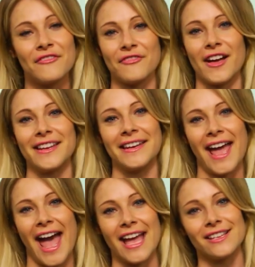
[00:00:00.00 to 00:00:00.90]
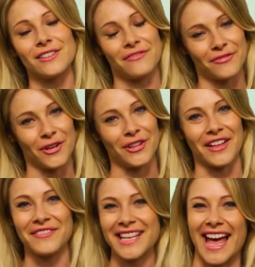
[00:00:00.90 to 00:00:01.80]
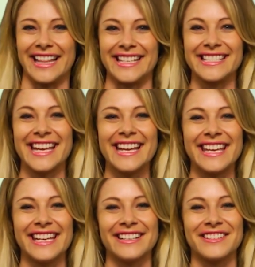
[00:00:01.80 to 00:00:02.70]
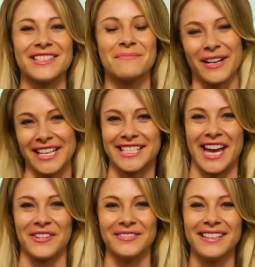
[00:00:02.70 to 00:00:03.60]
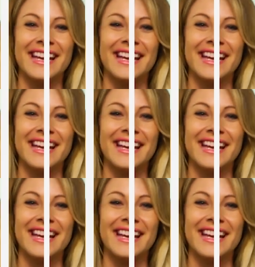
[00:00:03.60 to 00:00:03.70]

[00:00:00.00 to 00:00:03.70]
fun, and full of talent. Here's the breakdown.